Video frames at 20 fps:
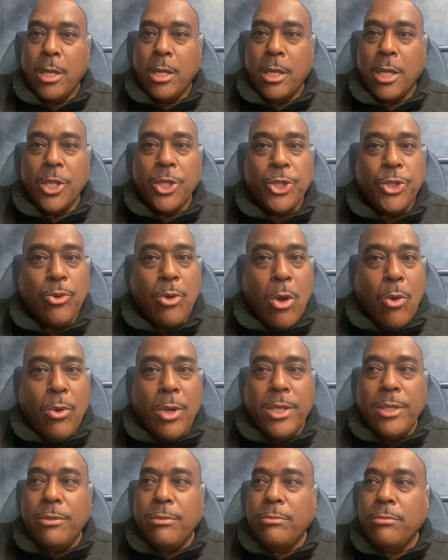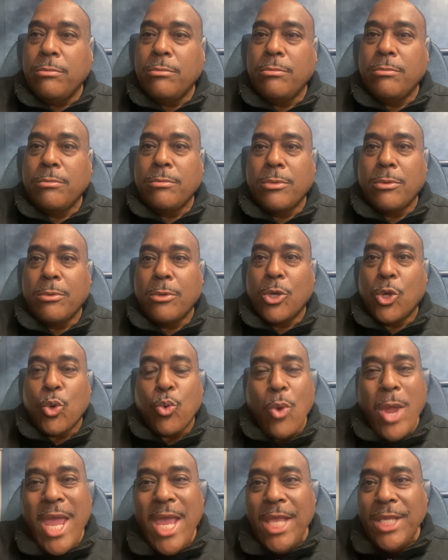and throwing
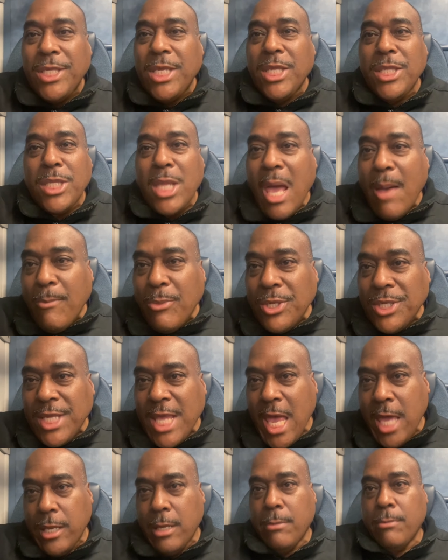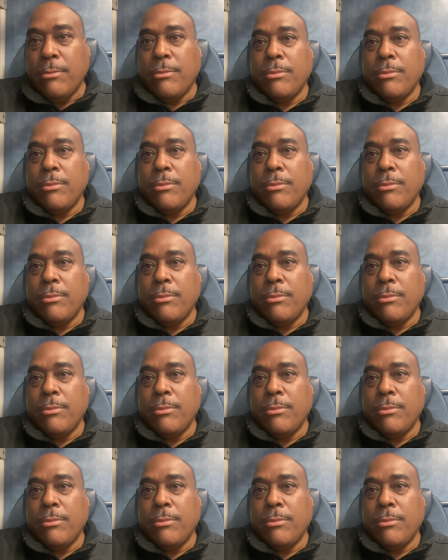crazy numbers at them.